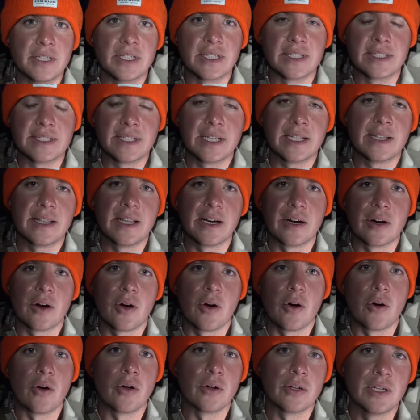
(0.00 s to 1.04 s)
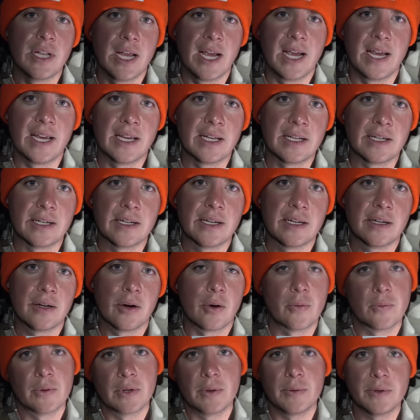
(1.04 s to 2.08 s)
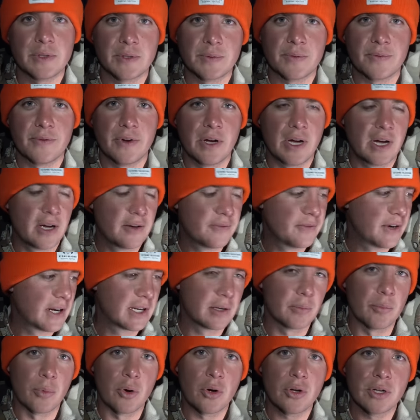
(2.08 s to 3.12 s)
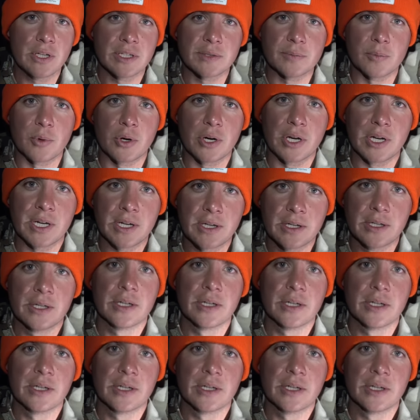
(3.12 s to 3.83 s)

just sit there all day, and hopefully we uh, find a bull this morning.